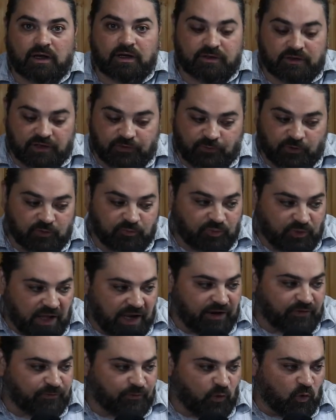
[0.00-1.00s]
different
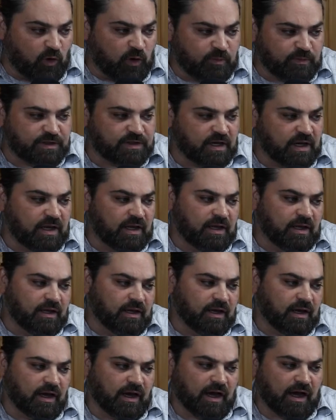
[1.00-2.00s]
platforms,
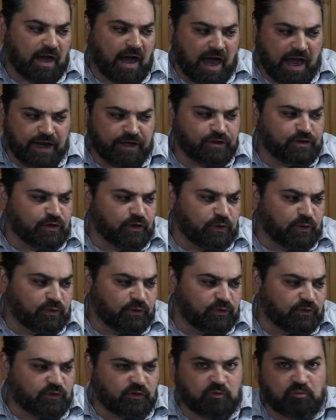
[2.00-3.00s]

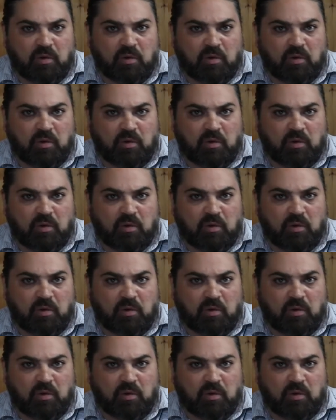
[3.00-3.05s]
iTunes,